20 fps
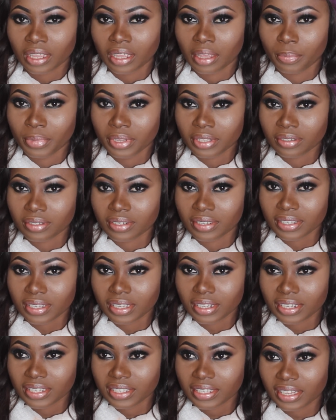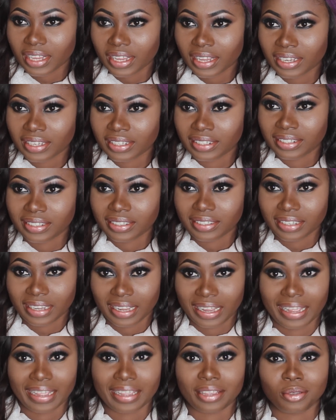a bit on the skinny side.
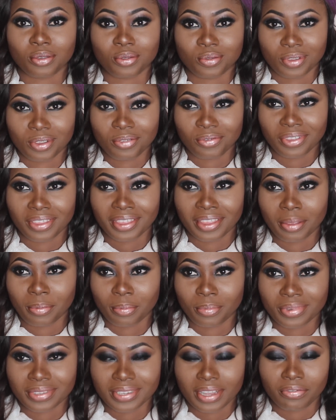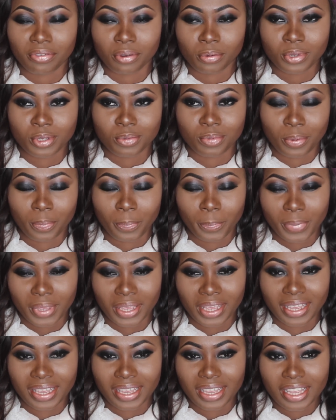I used to envy them, but I've always been
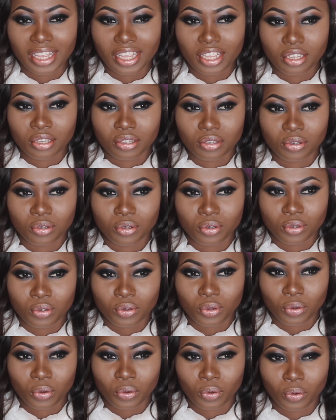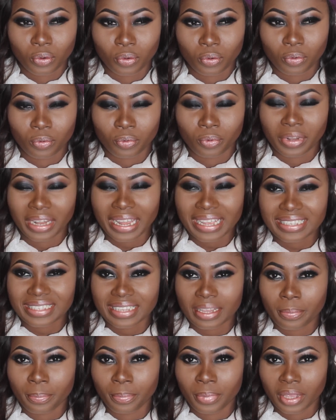big. So, will I
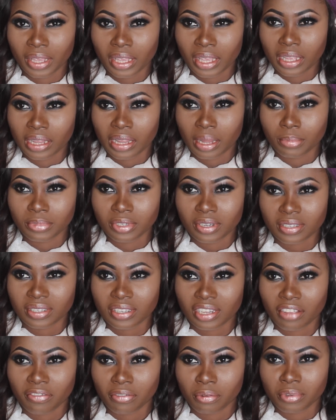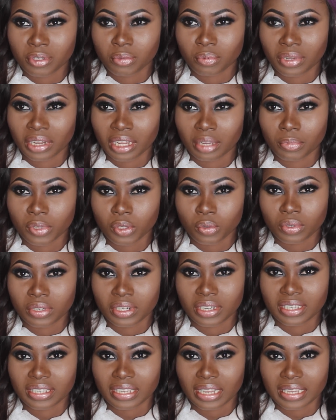say big? Let me just say I've always been like
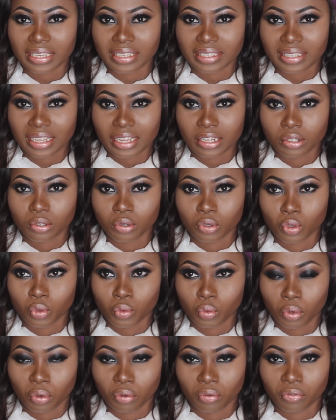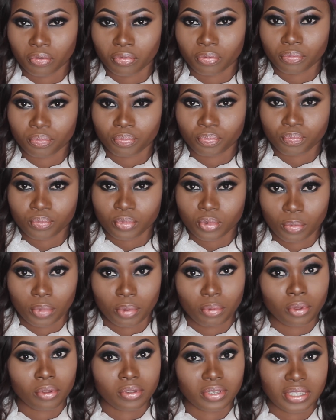between a size 10 to 12. Some
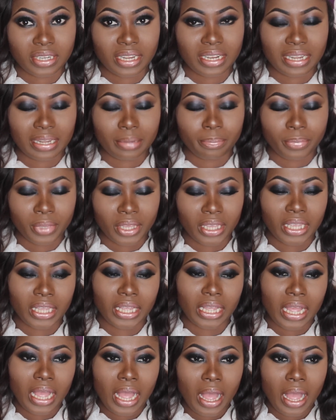people consider that big.